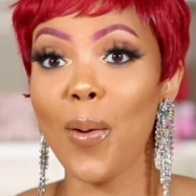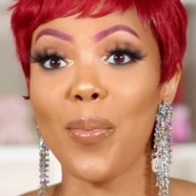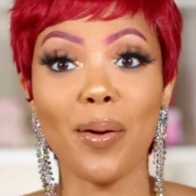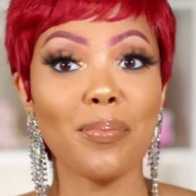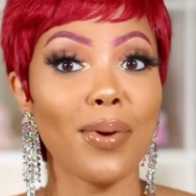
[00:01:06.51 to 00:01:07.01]

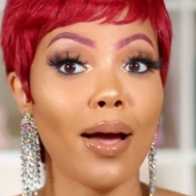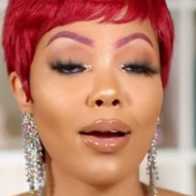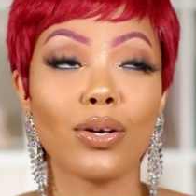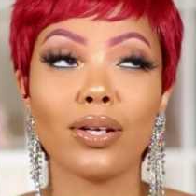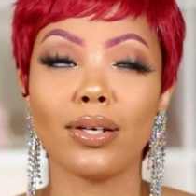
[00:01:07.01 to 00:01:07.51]
But I'm
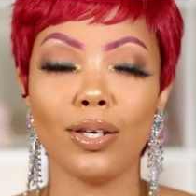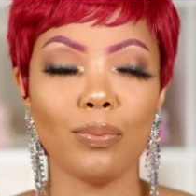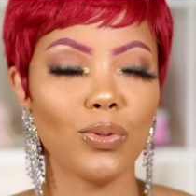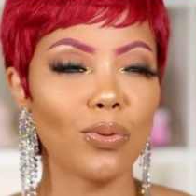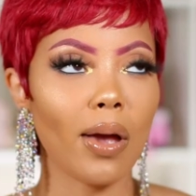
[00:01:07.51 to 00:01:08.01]
not going to
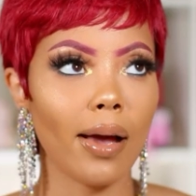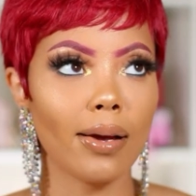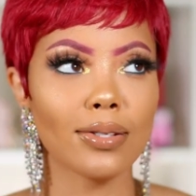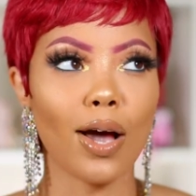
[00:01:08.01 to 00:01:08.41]
keep you guys.